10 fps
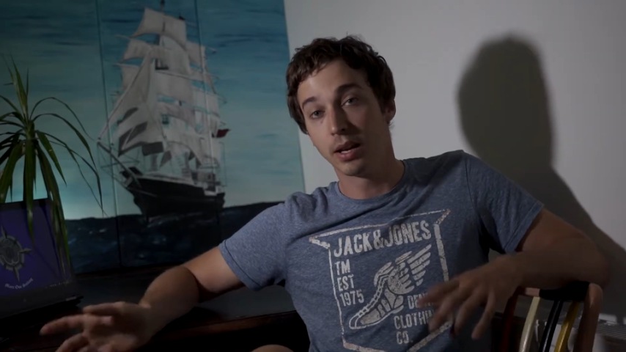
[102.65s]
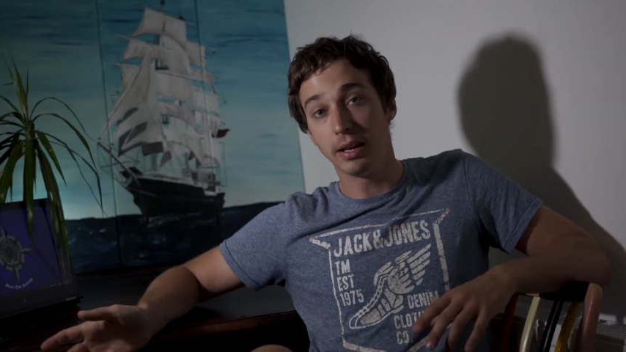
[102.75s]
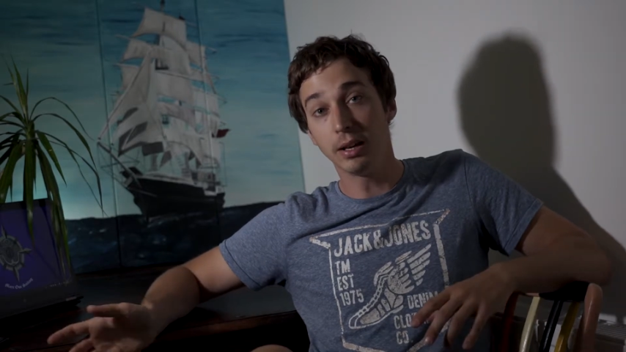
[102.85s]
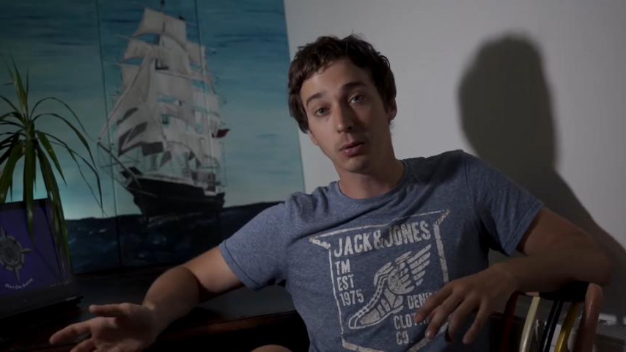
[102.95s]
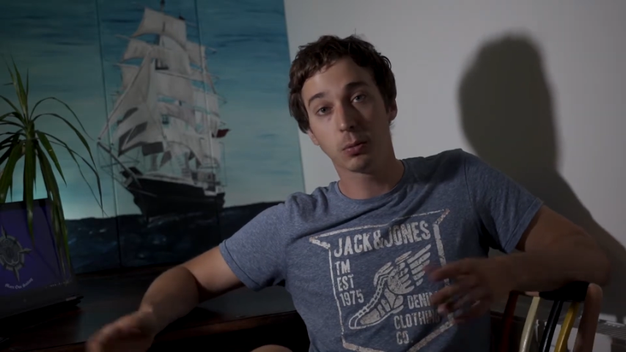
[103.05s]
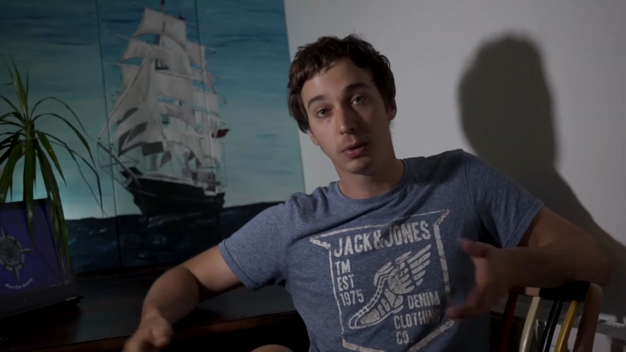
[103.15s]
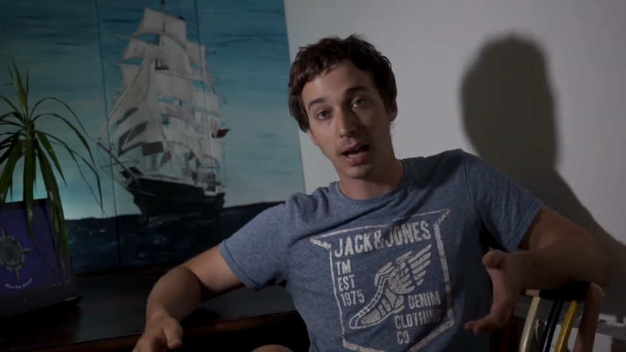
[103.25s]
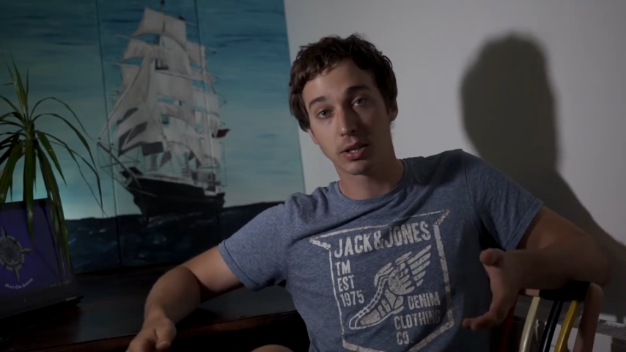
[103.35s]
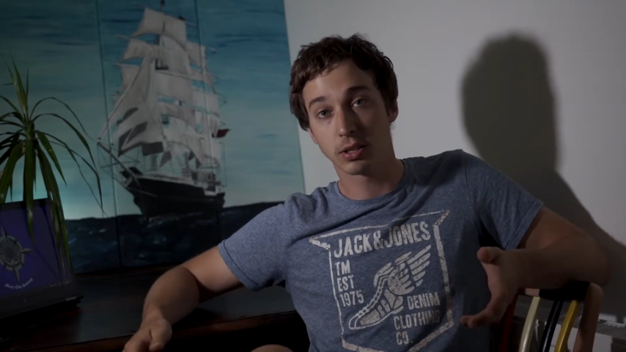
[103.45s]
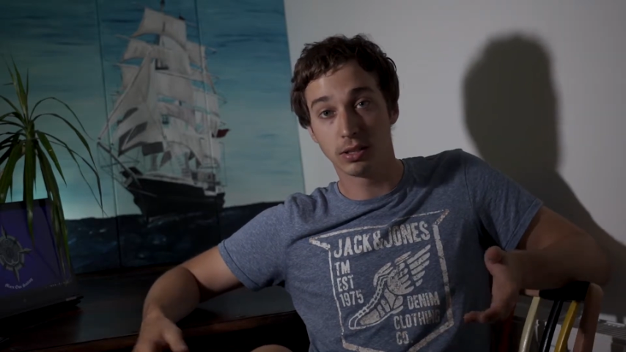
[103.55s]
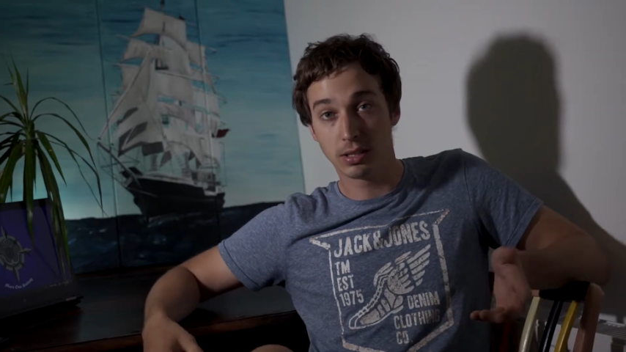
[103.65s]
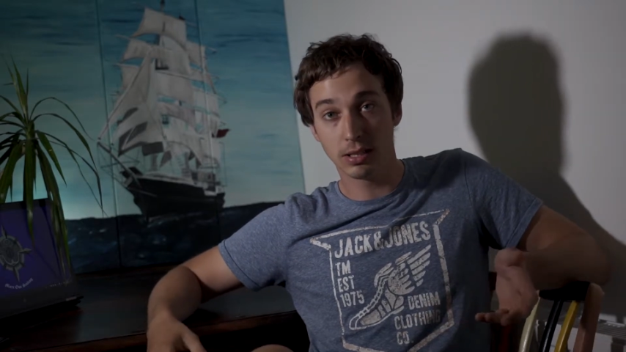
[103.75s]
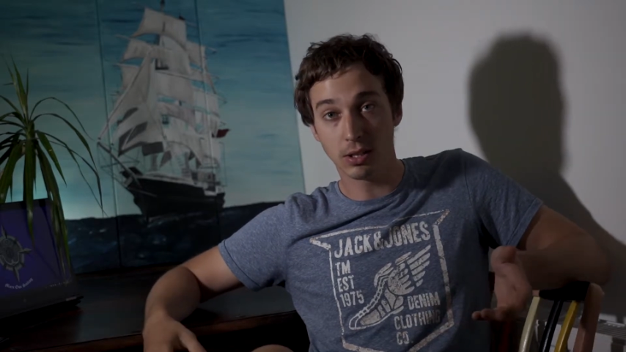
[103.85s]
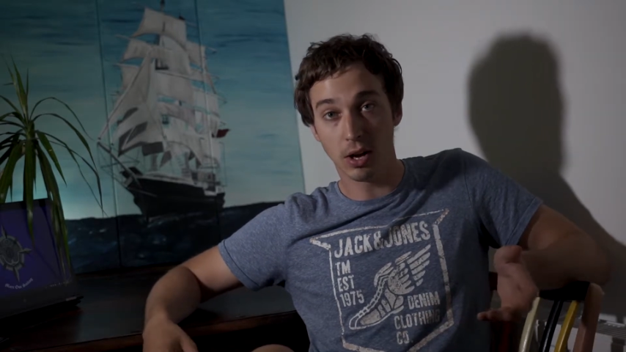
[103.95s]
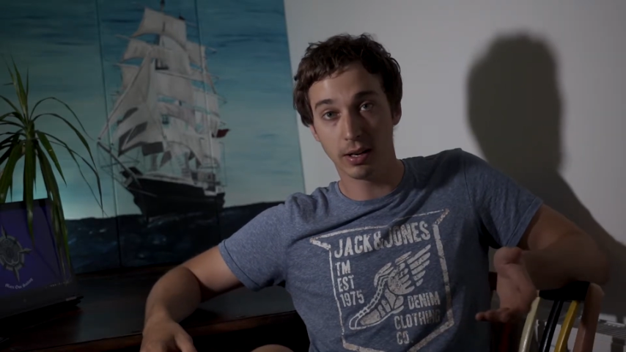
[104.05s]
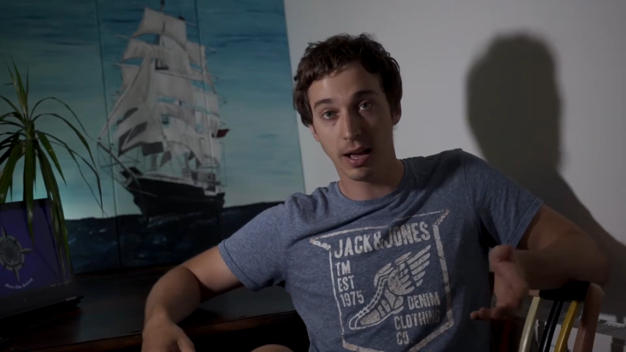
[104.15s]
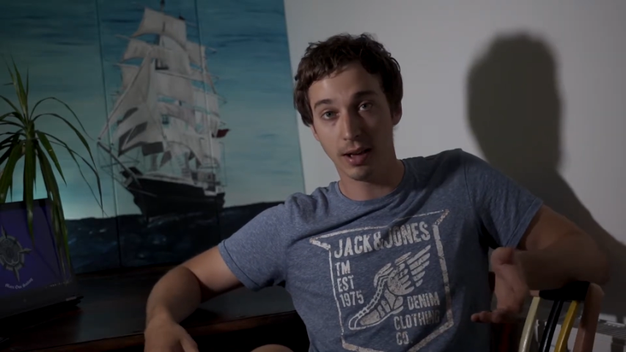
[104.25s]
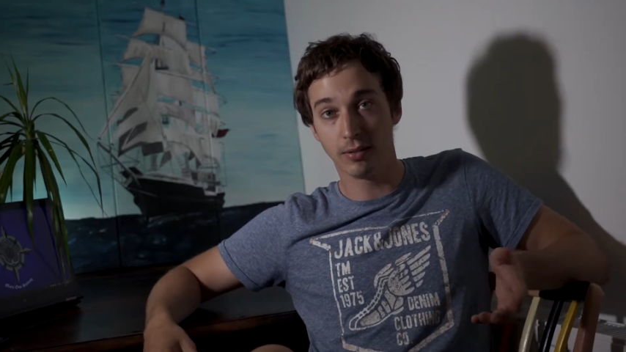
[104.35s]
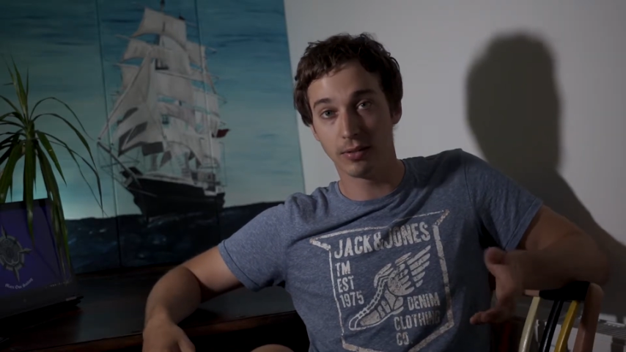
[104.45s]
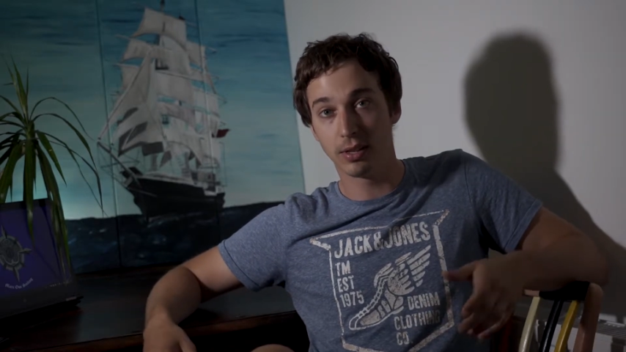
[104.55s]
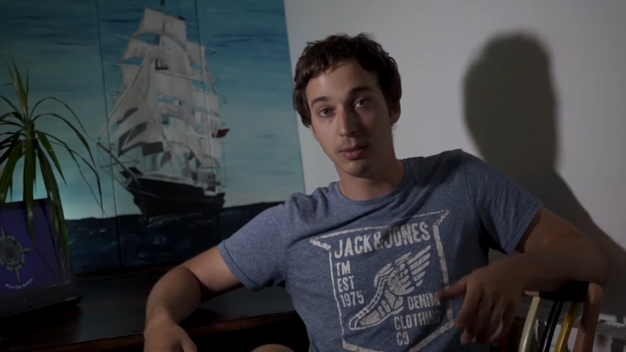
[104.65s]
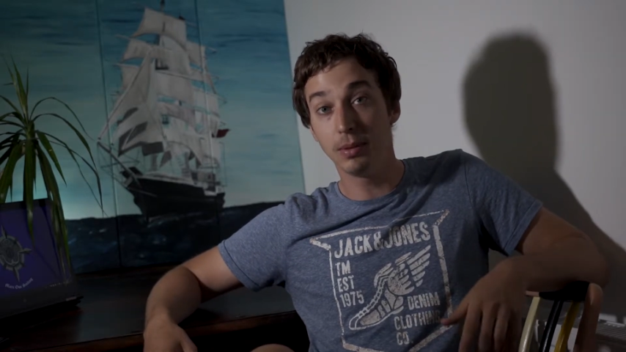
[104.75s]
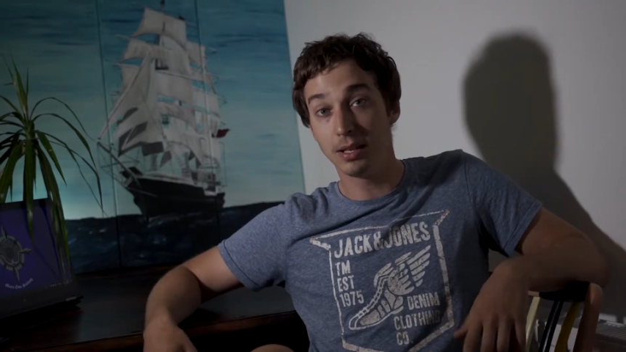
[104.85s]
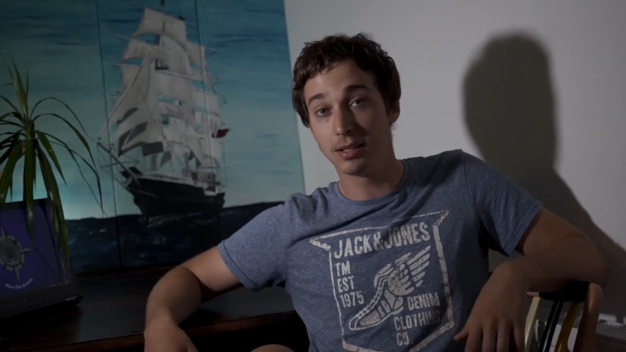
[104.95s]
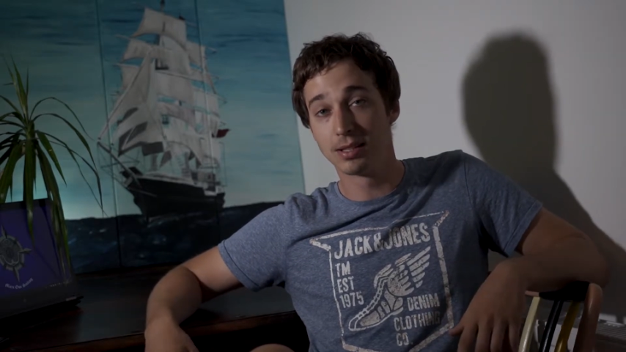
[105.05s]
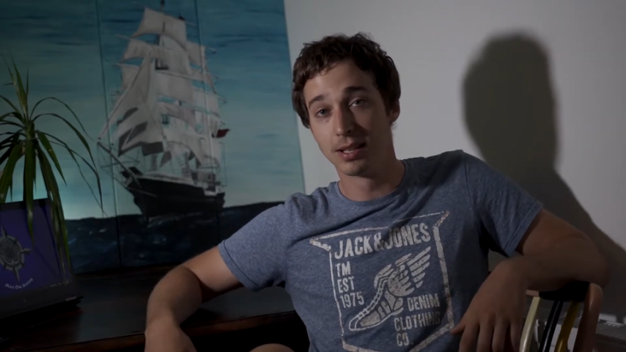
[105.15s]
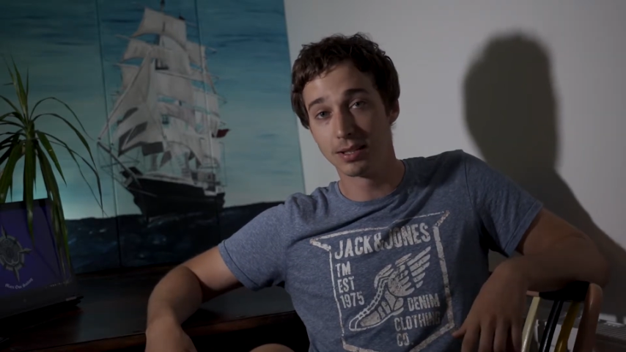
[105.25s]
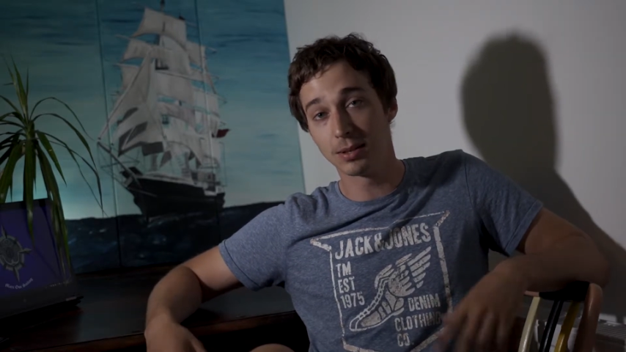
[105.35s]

Here, we actually did not have the means